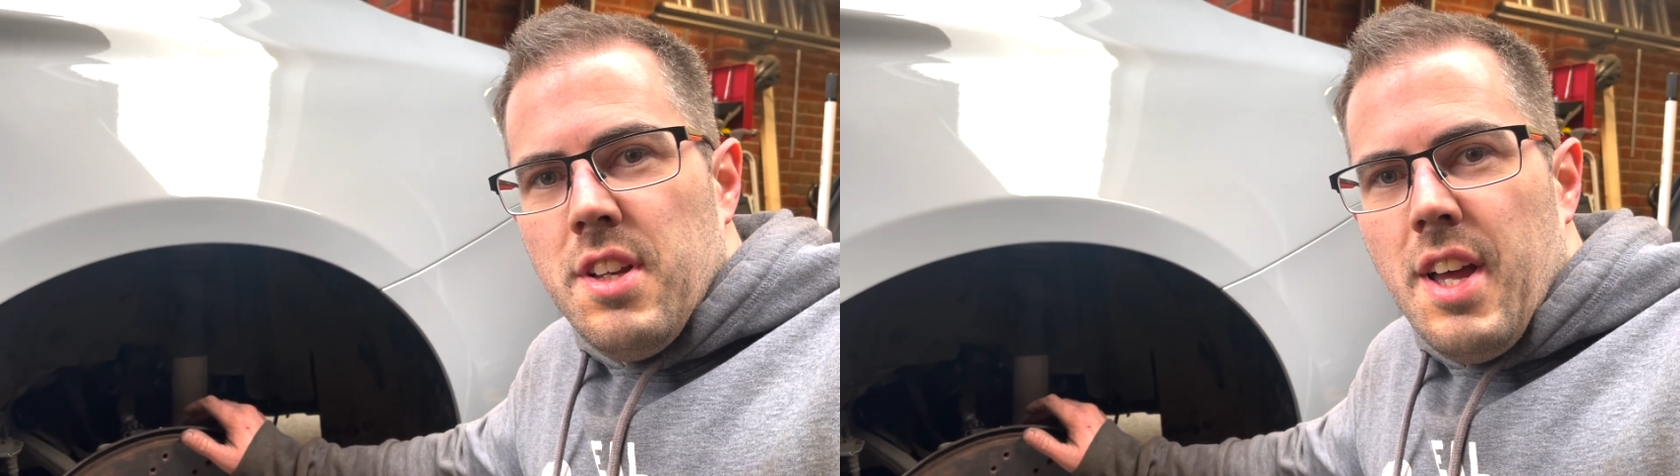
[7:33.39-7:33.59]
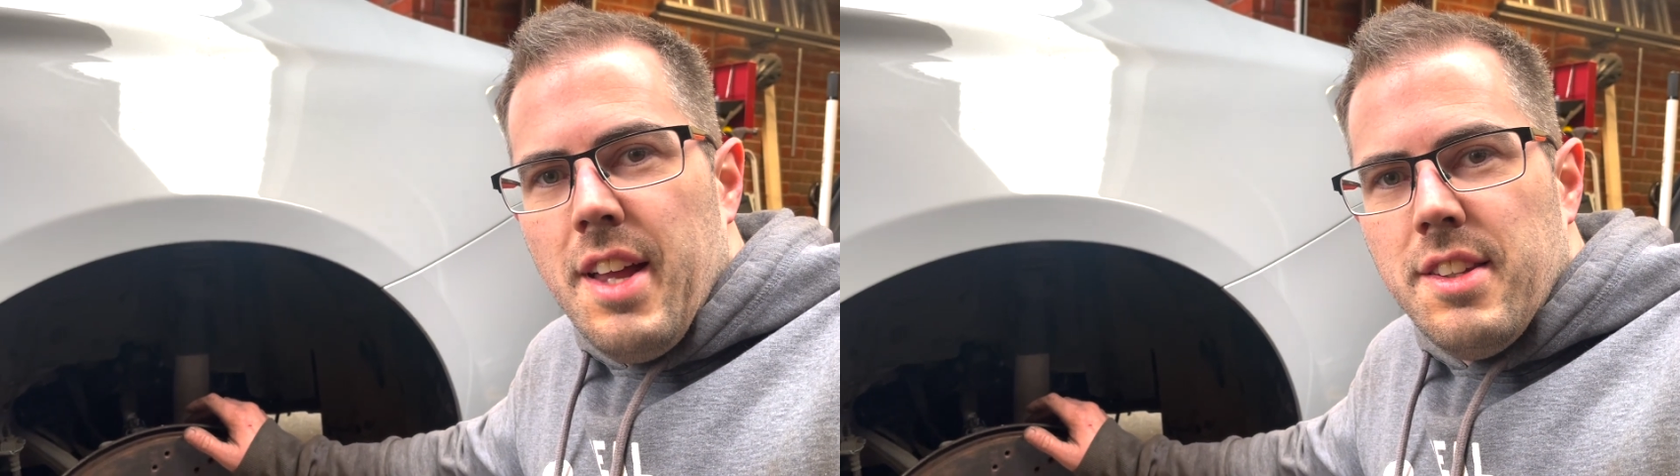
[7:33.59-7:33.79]

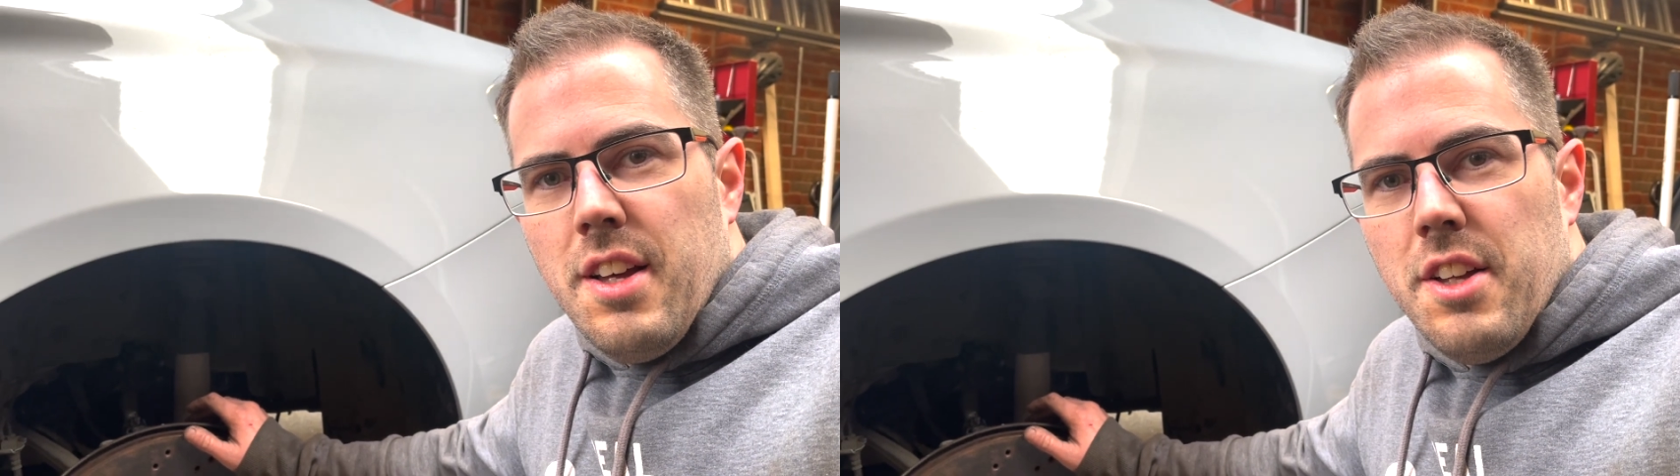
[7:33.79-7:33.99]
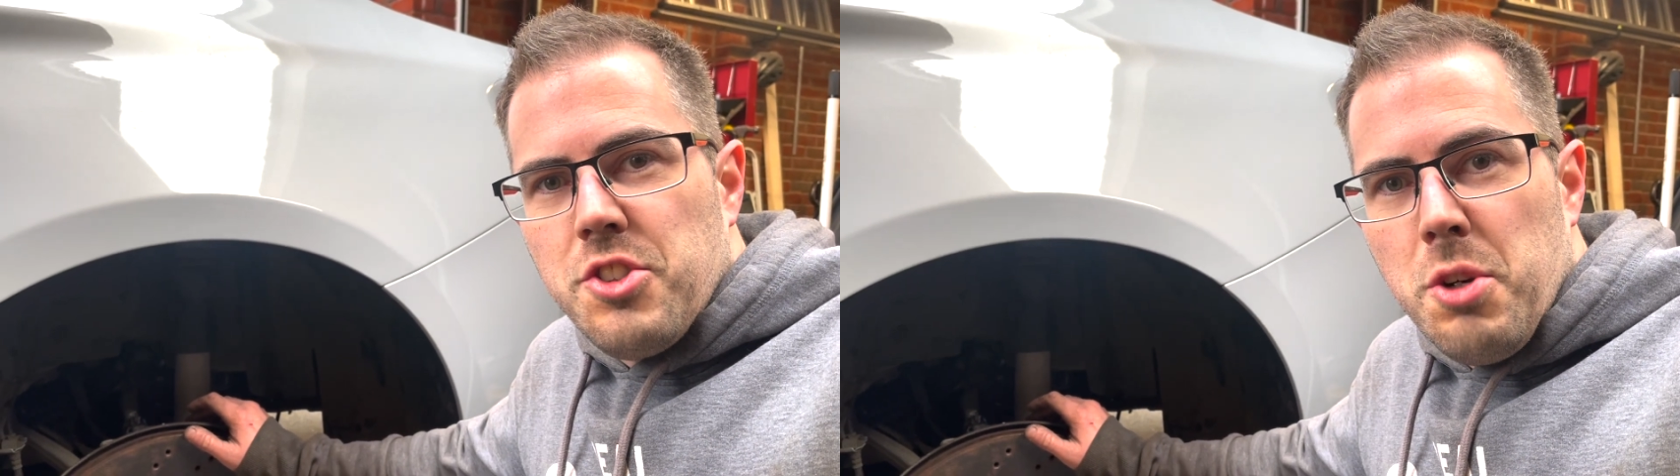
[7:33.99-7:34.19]
and
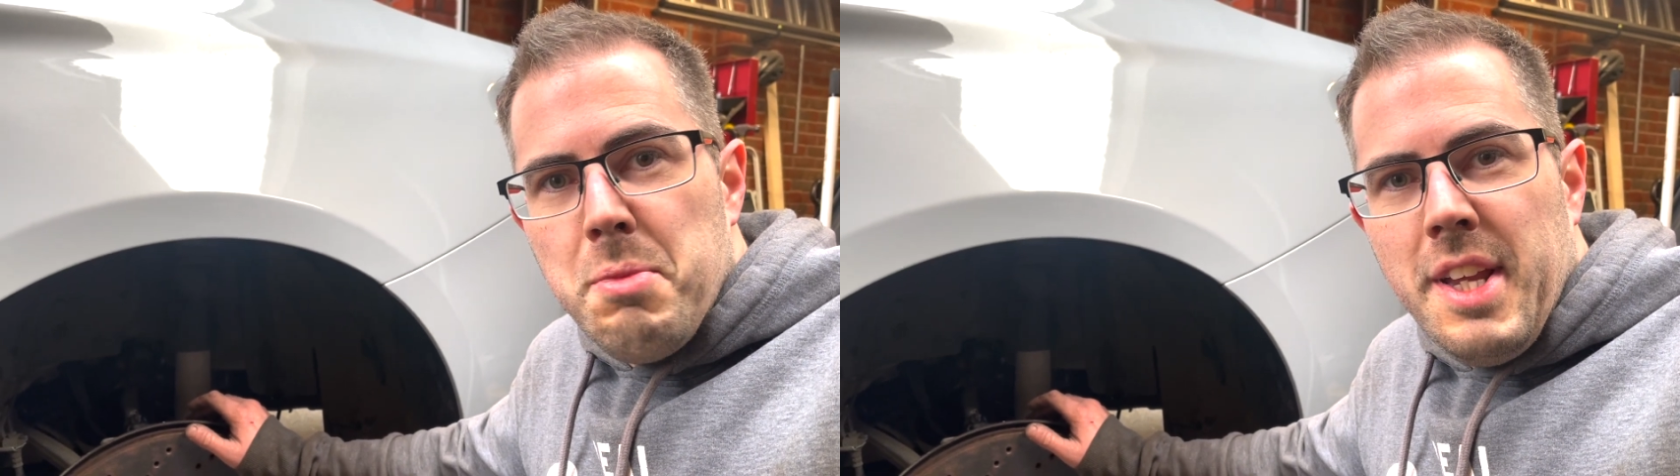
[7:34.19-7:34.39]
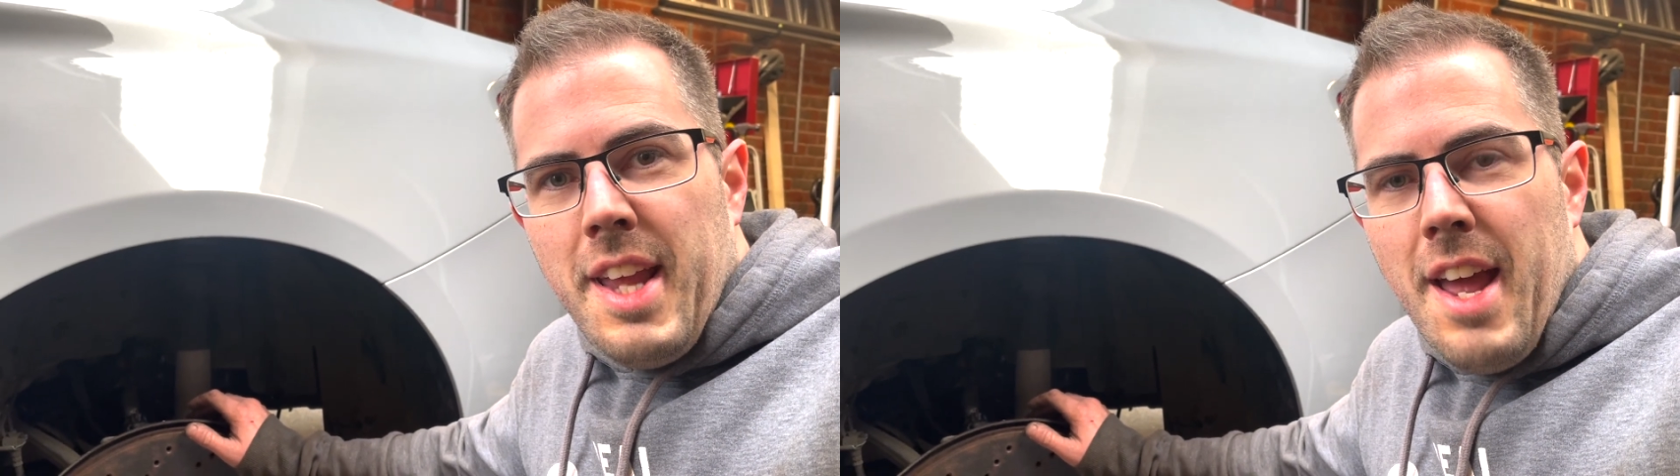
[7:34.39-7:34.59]
join me
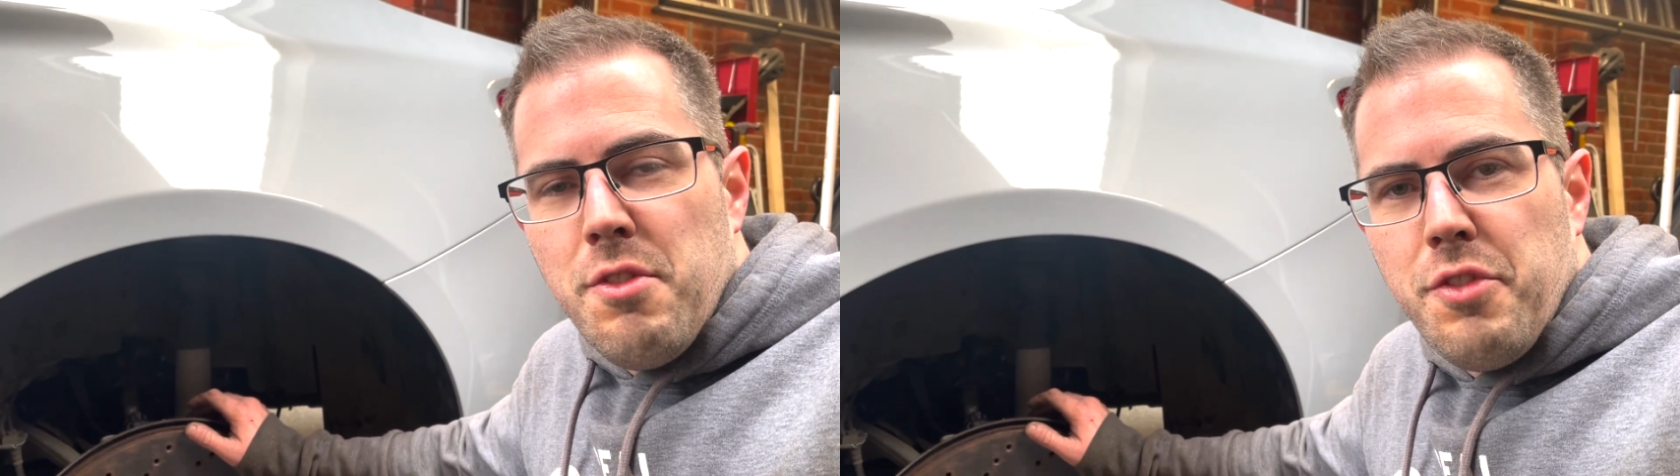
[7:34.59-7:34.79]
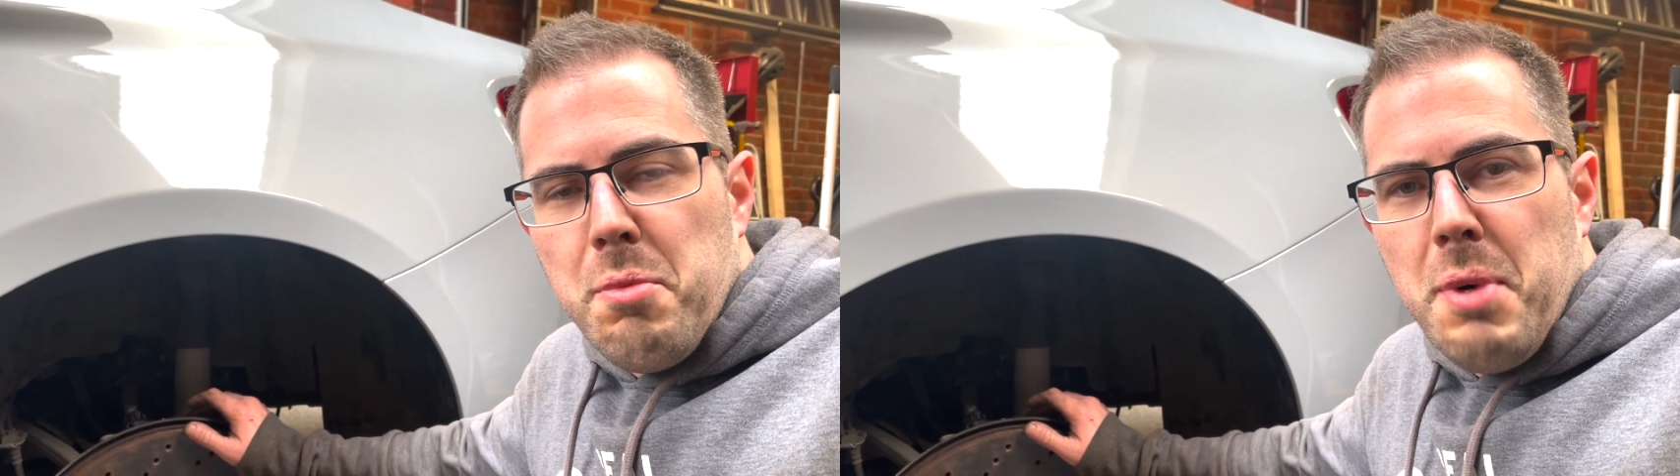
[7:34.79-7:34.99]
again
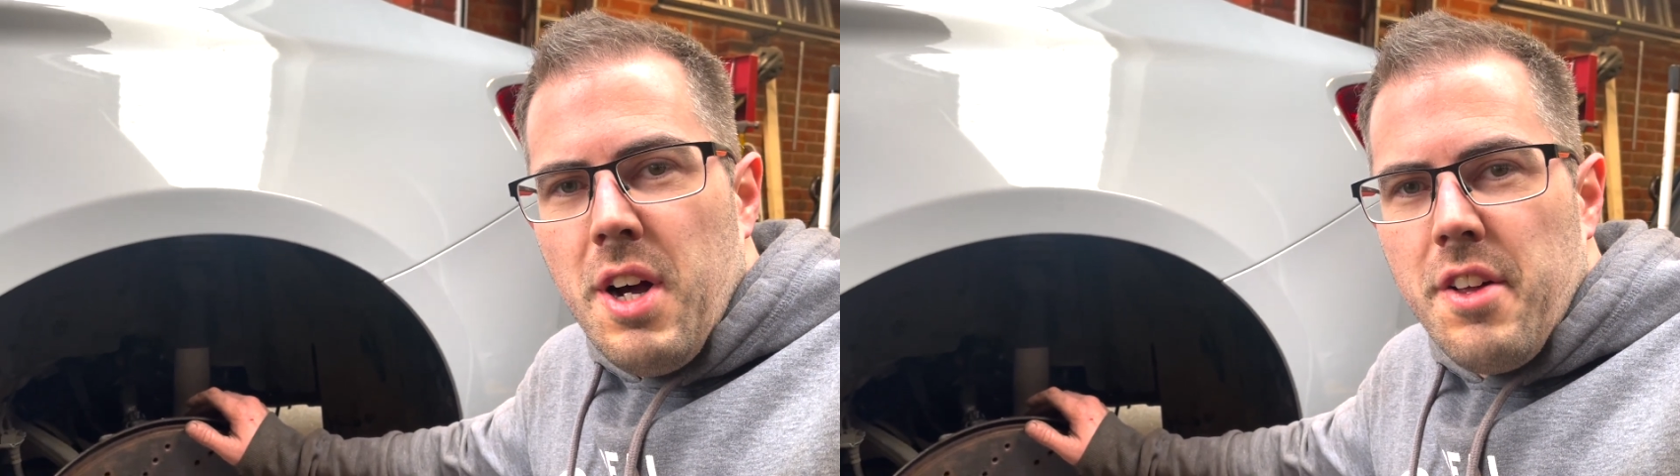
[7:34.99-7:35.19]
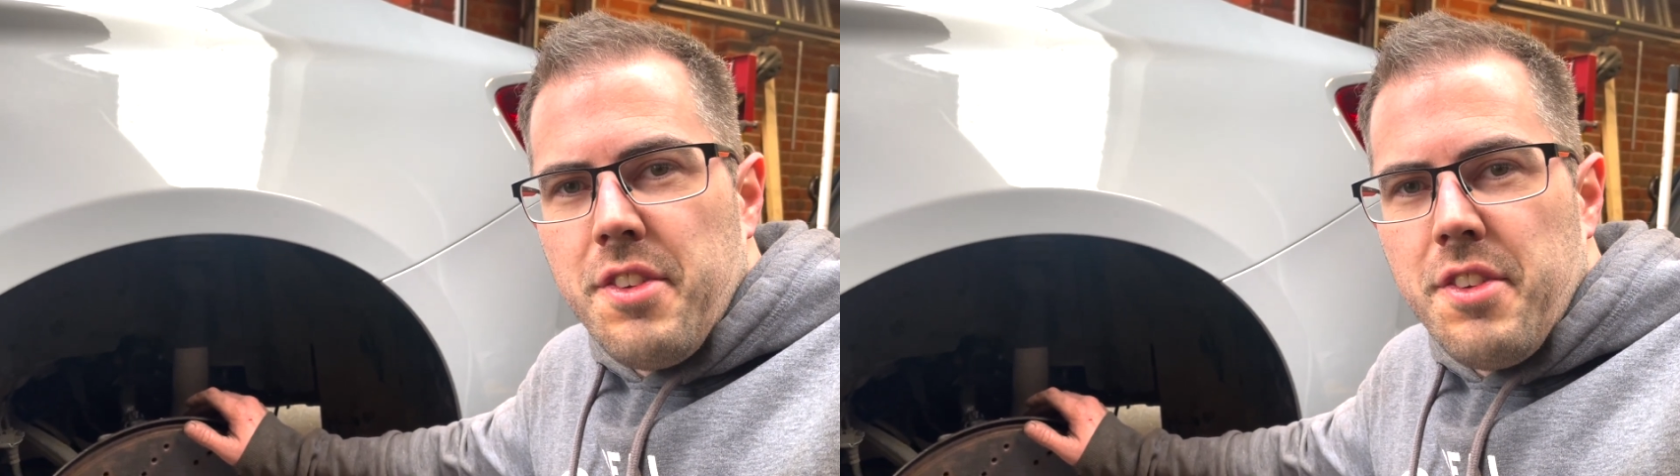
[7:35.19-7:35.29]
for part